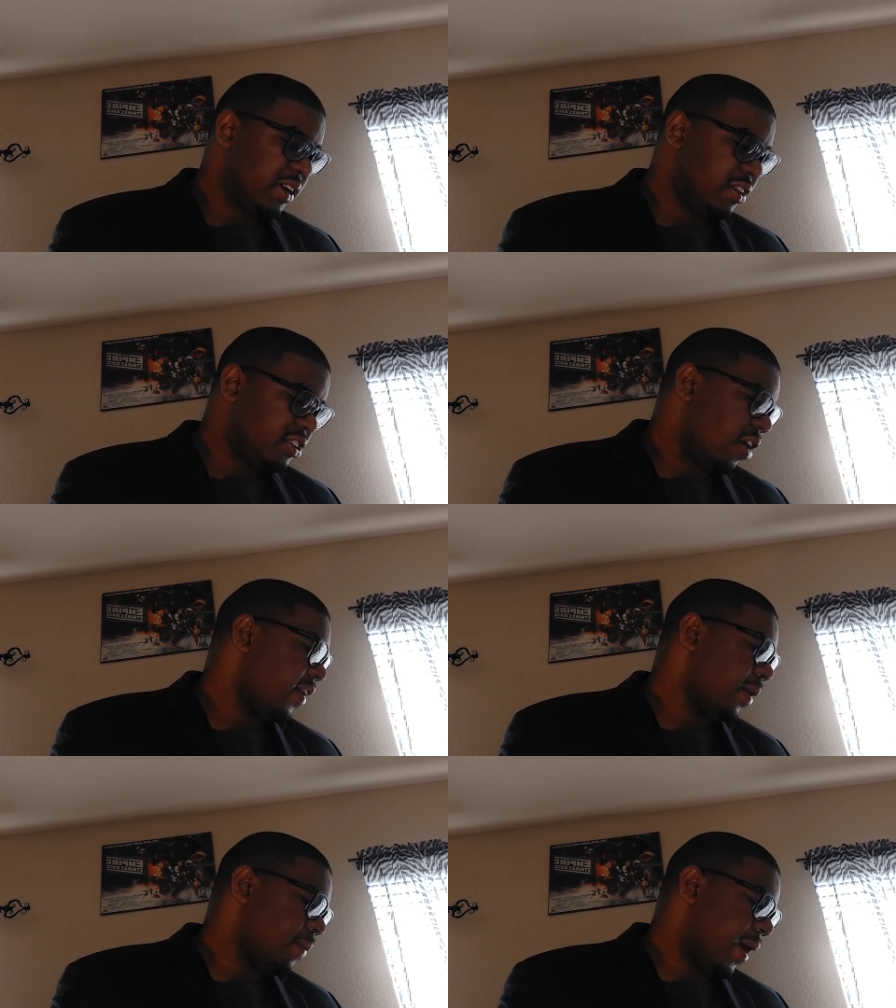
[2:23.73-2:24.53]
And they're
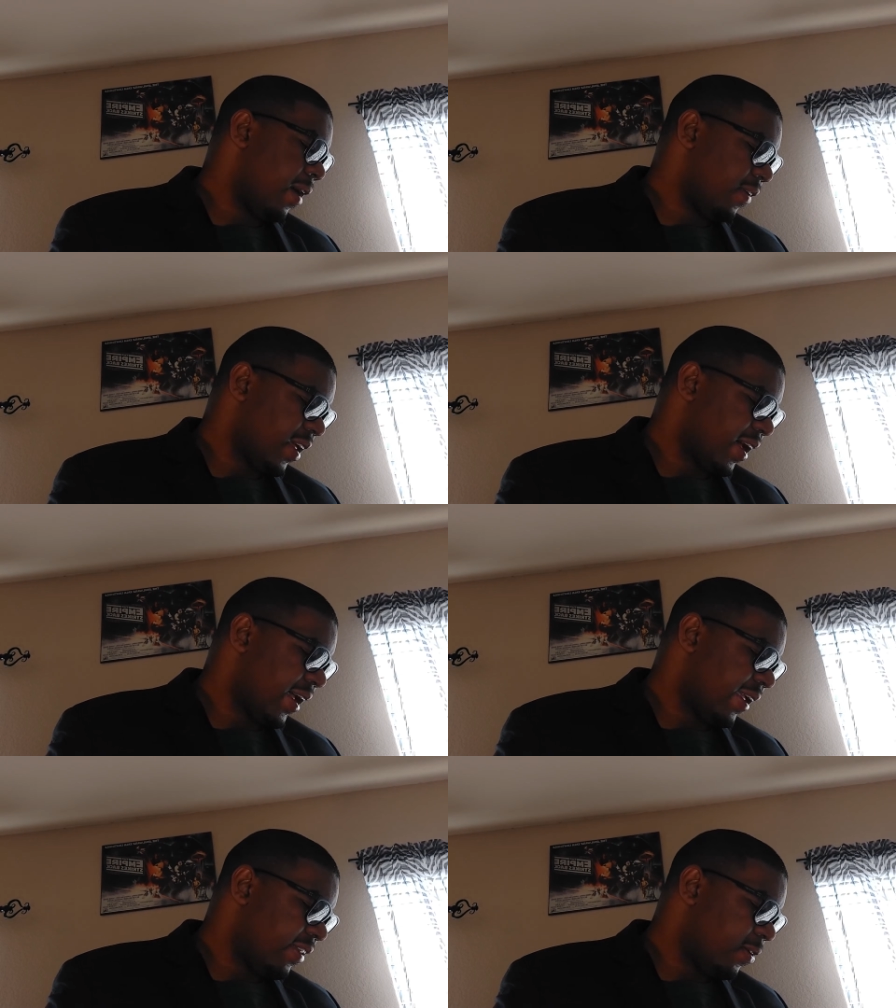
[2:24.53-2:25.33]
talking about
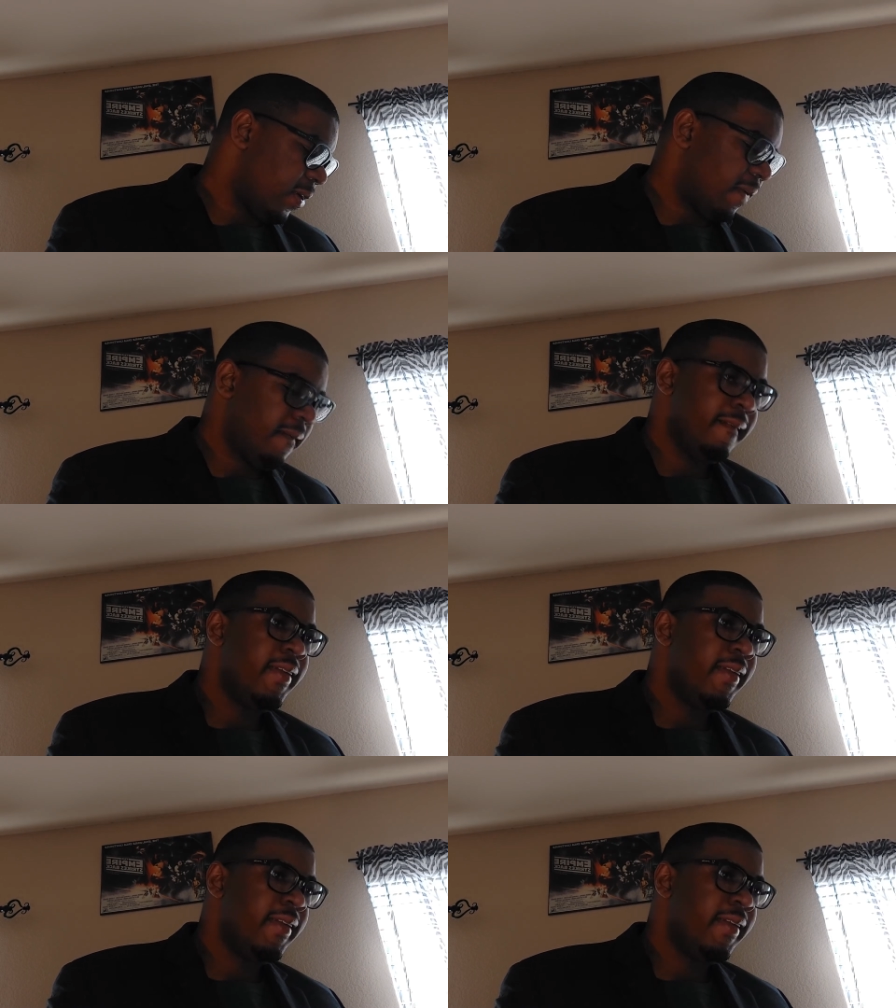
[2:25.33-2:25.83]
like, you know,